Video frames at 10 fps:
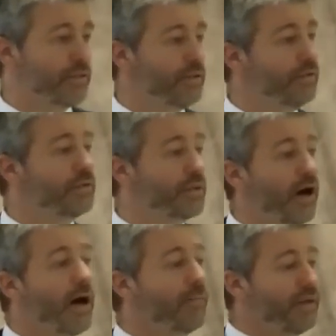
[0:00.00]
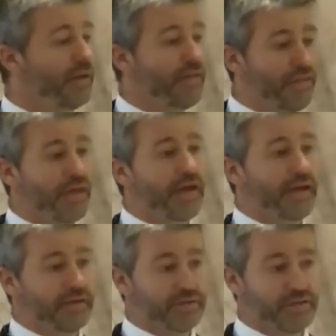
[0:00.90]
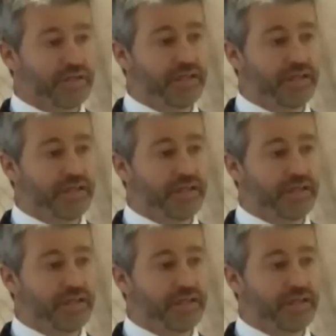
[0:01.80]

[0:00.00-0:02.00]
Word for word: two common things